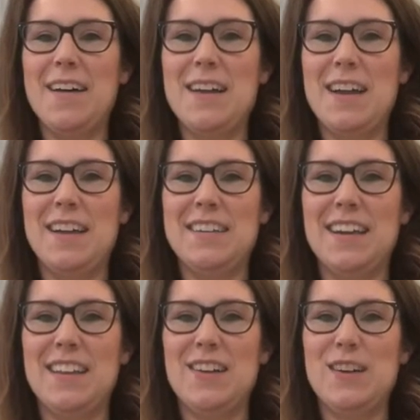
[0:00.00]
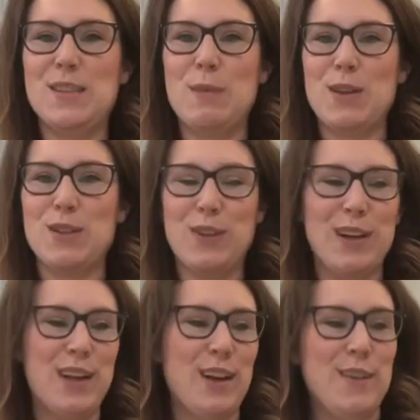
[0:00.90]
And they're on special
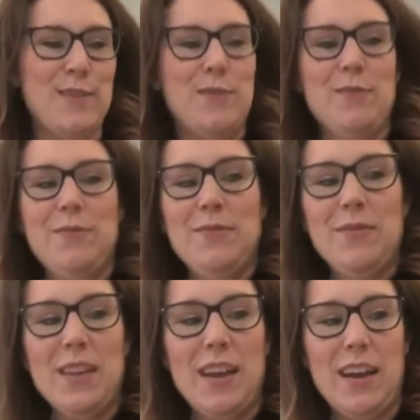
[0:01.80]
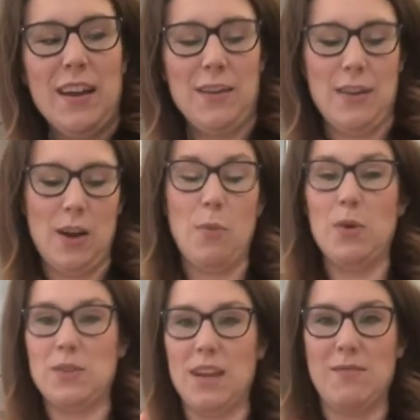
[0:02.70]
right now. and I'll
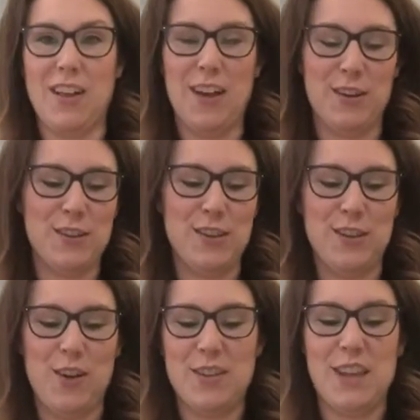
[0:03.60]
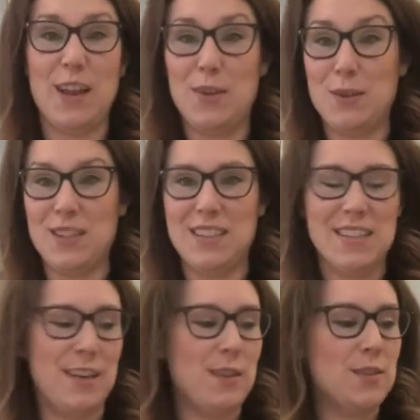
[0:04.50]
post that flyer so you know exactly what's on
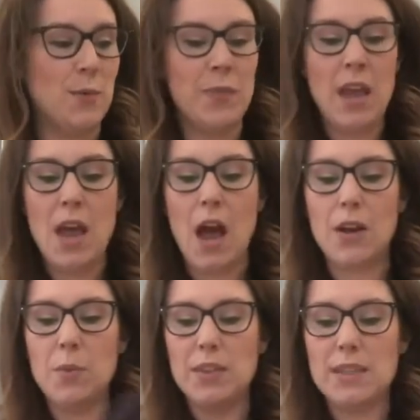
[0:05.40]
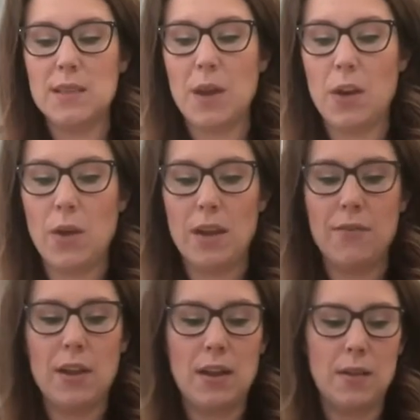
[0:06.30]
sale. So I'm gonna put these in the microwave
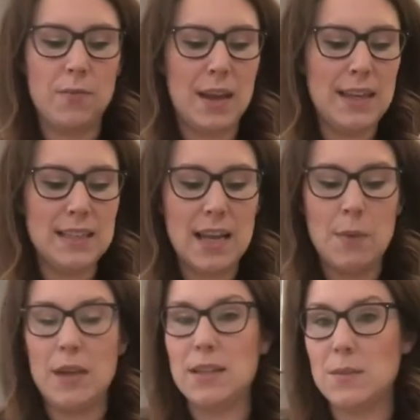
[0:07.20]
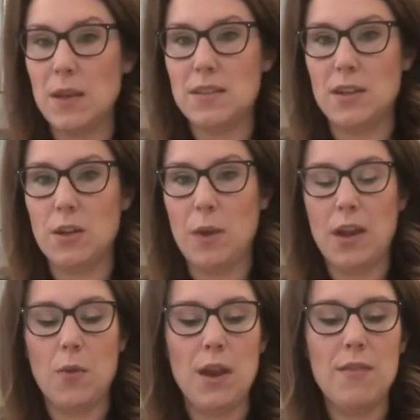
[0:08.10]
8 to 10 minutes based on your
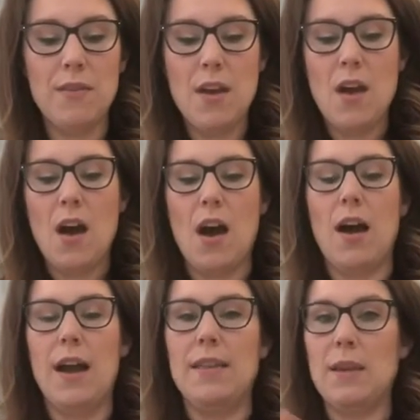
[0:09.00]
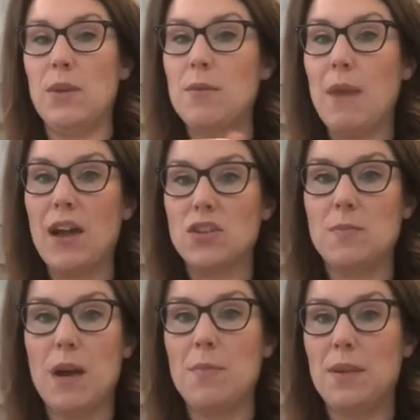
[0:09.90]
microwave, and then we can mash
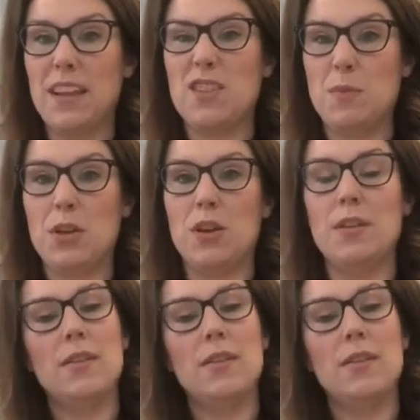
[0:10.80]
them up and that would be good.